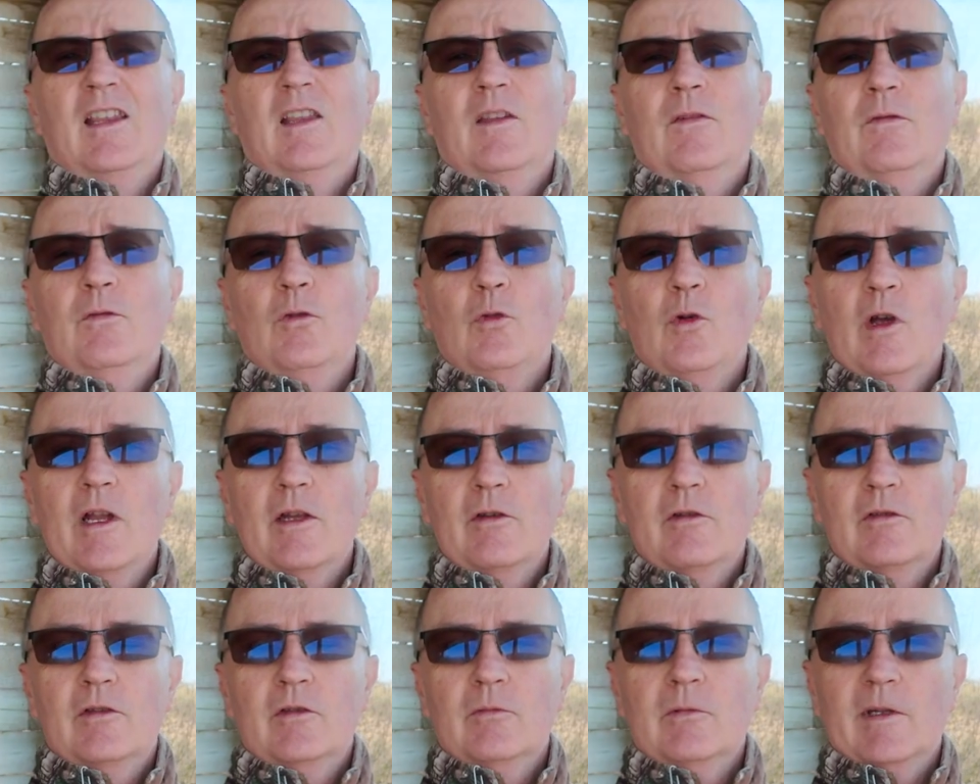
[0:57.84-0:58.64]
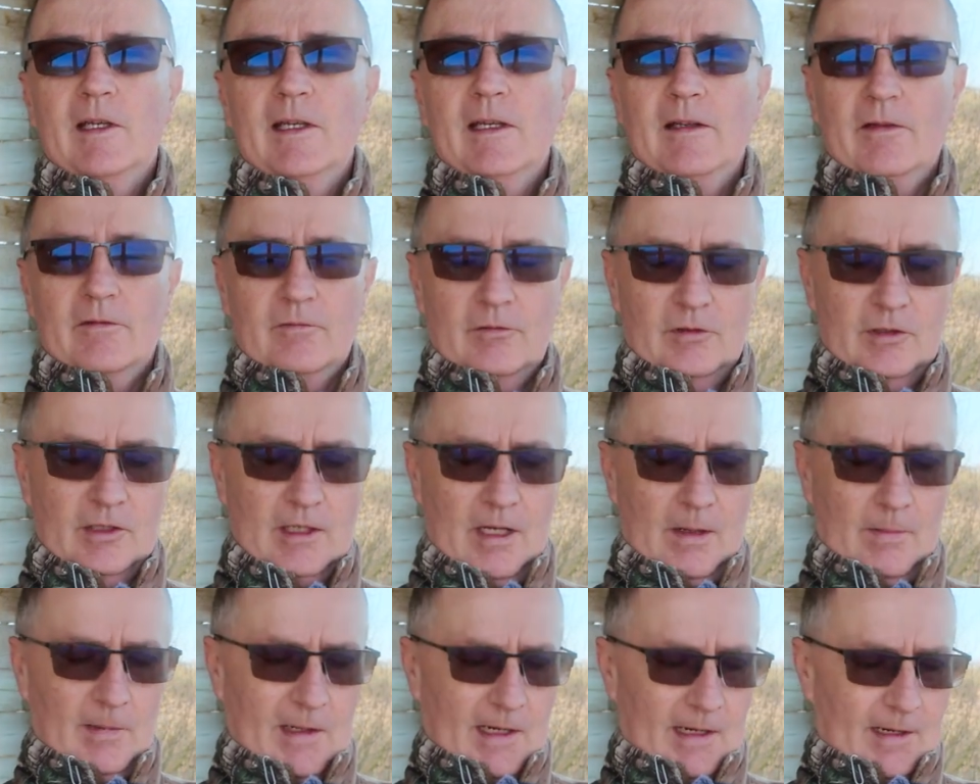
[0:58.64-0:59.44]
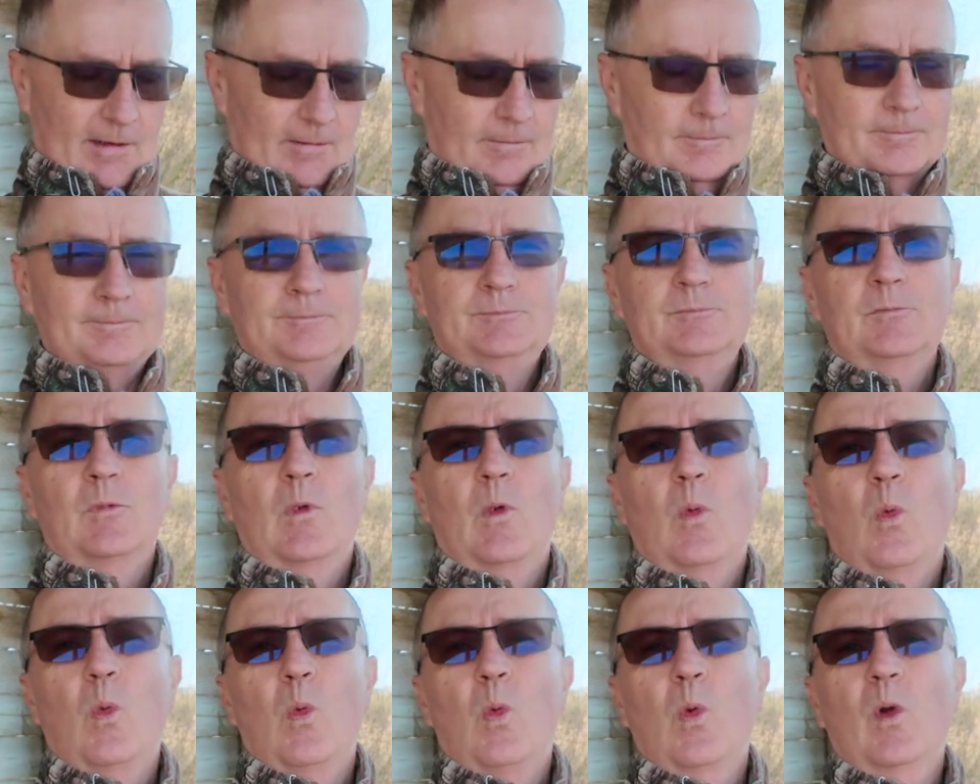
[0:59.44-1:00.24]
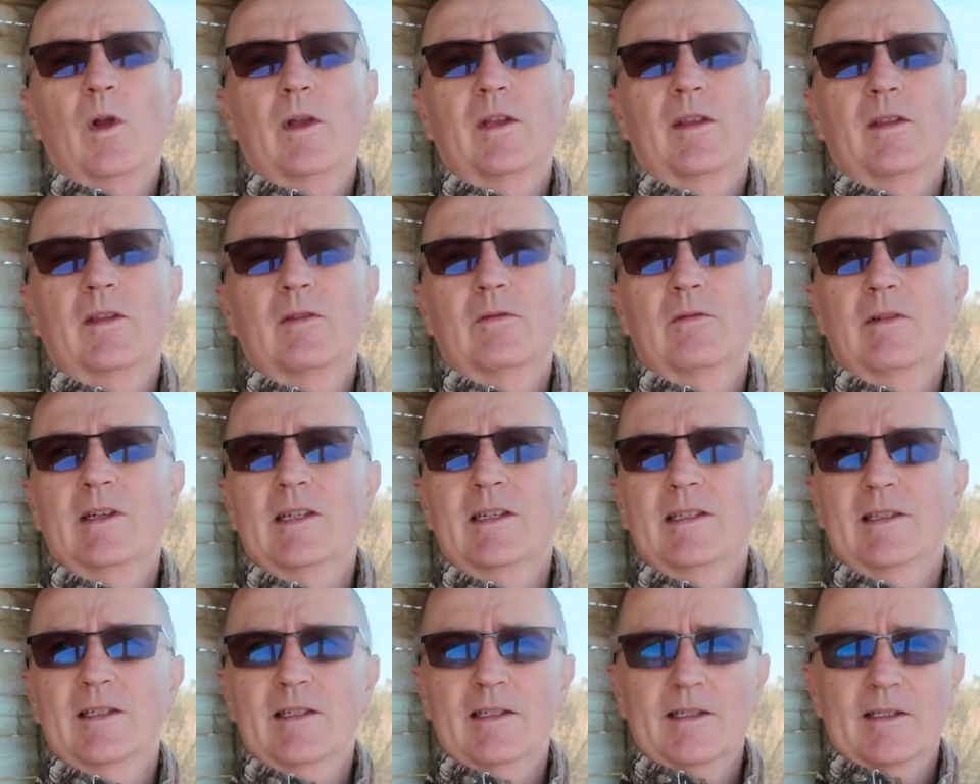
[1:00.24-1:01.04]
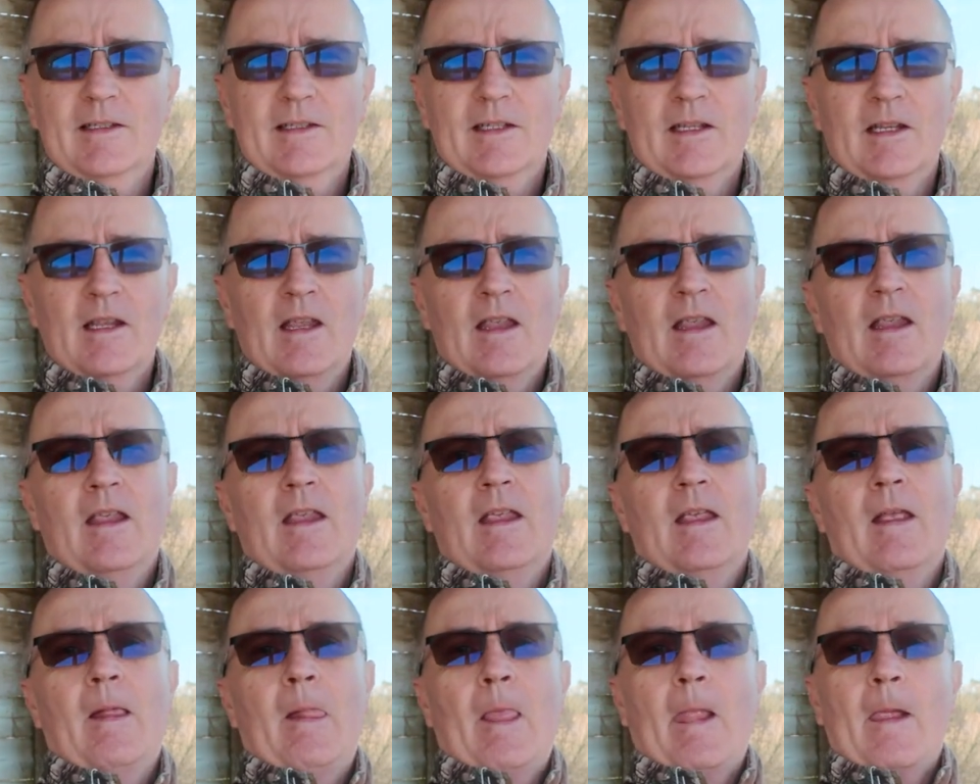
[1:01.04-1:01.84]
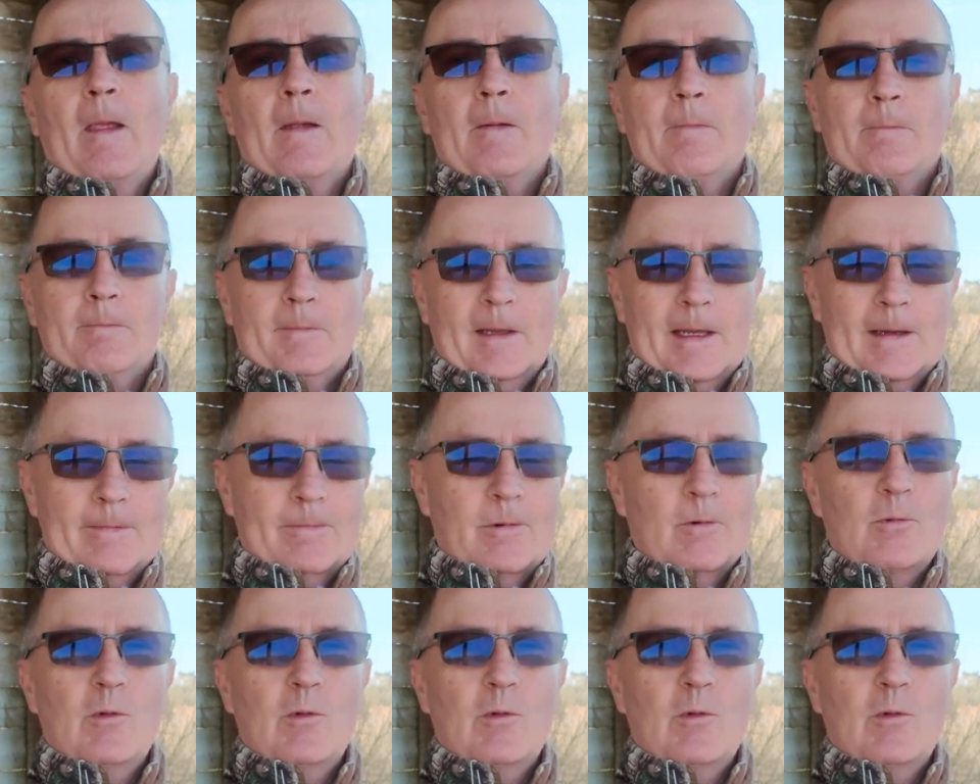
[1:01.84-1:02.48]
the 400-800 is coming out, one of the reasons people